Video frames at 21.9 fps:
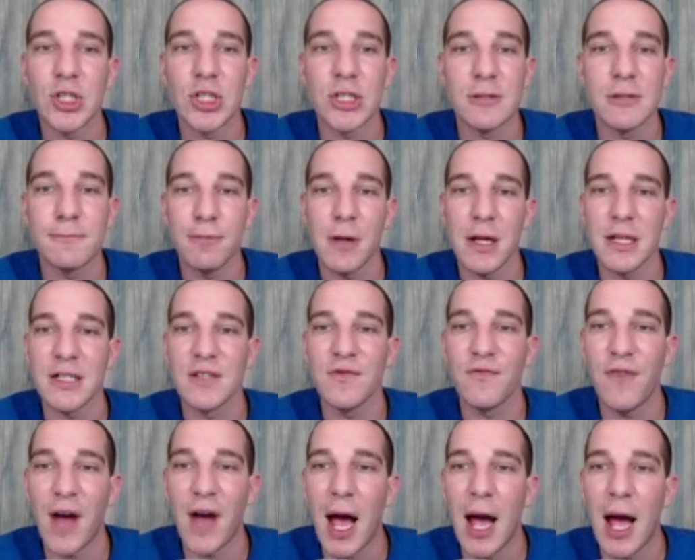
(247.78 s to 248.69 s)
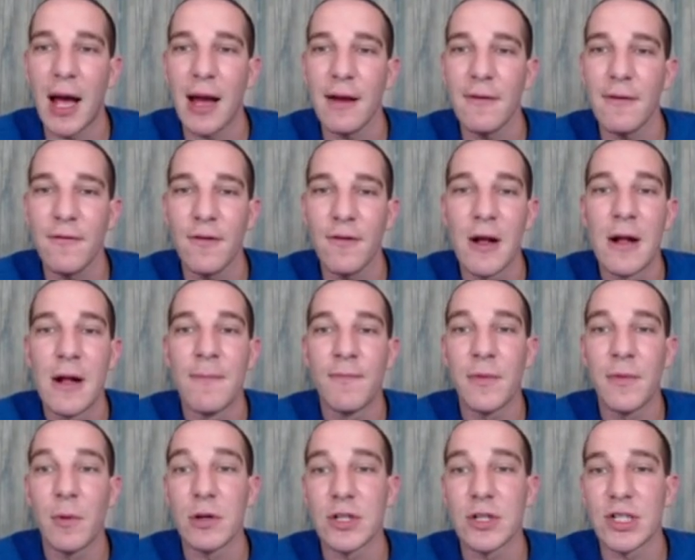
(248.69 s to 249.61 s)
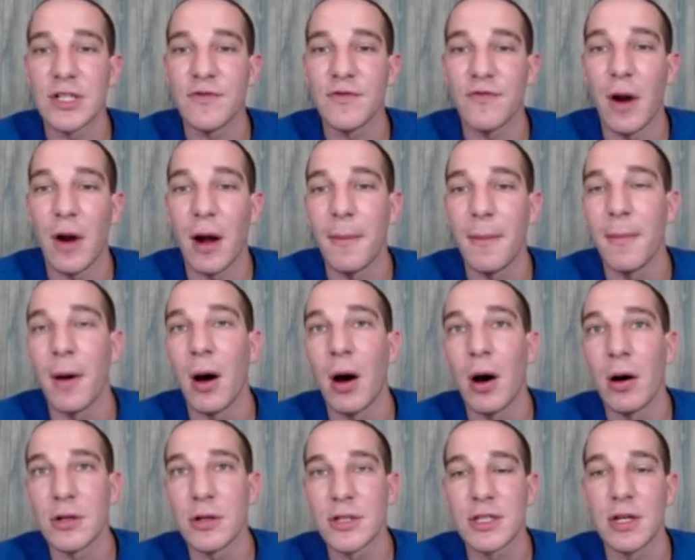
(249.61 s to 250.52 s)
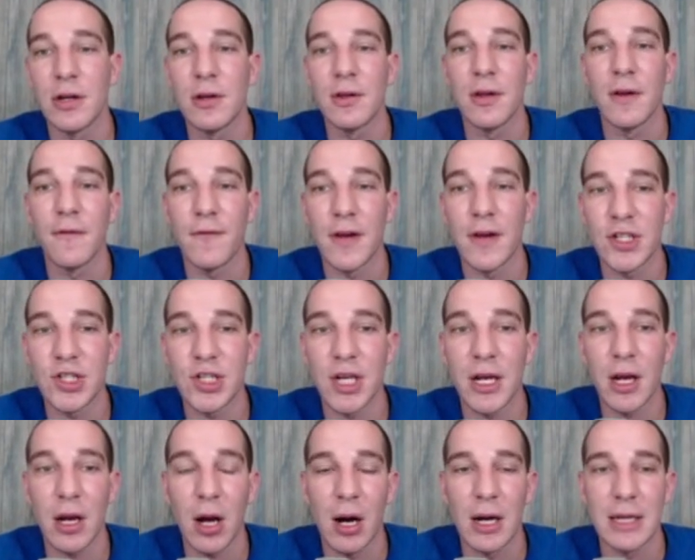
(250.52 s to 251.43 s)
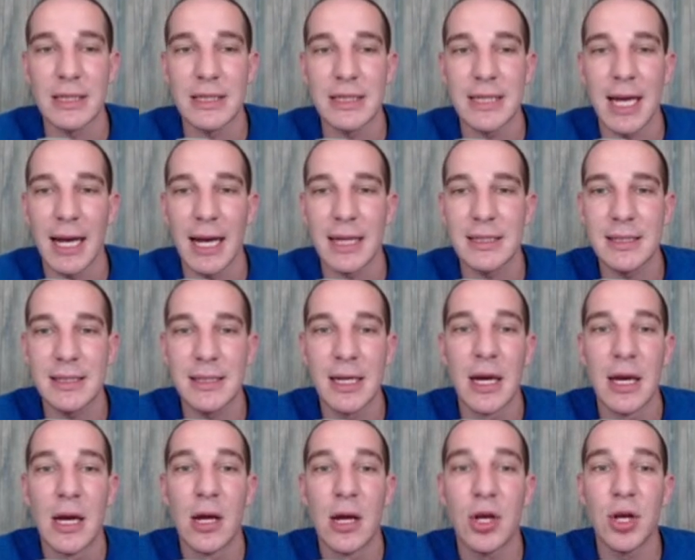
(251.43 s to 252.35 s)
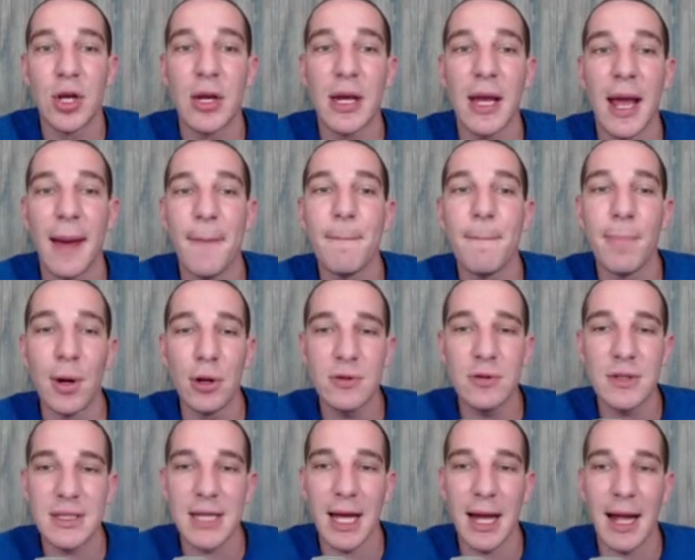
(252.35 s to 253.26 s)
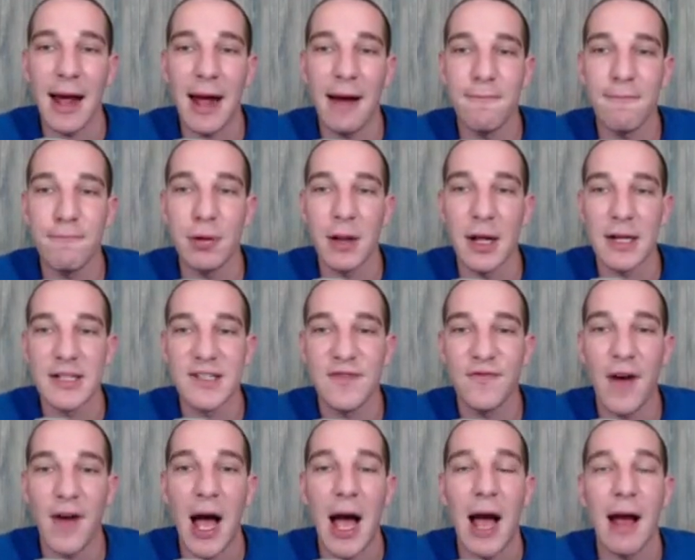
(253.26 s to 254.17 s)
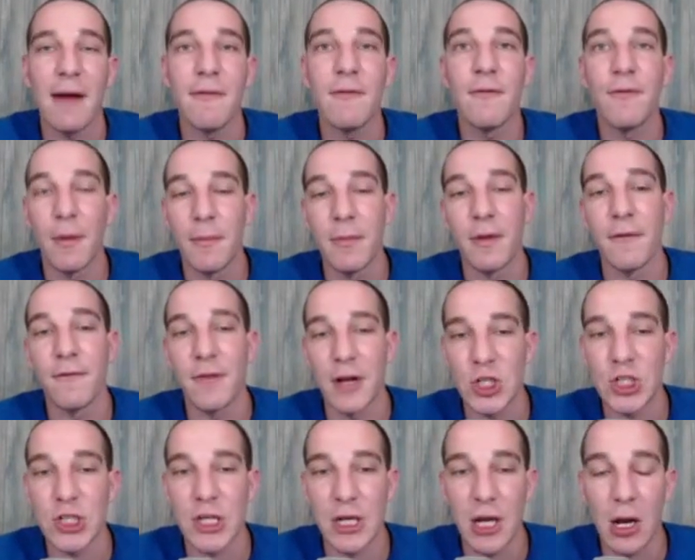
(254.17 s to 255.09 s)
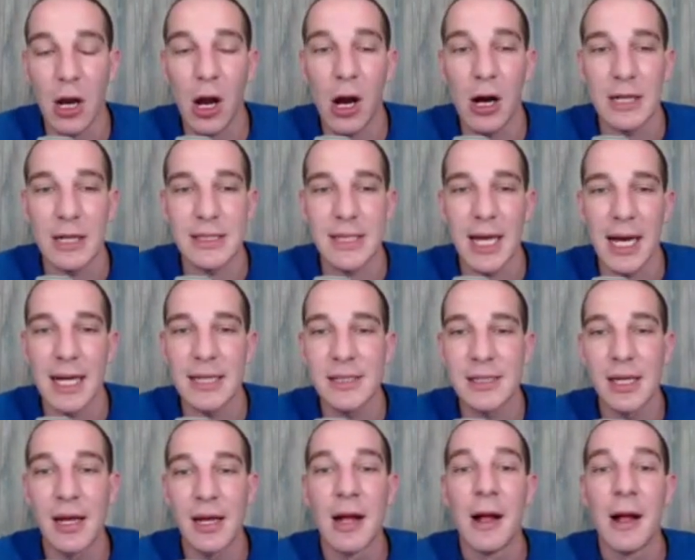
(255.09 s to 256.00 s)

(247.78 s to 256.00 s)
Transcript: is plus five, which is from also the fishing contest. You can get boots that have plus five from the fishing contest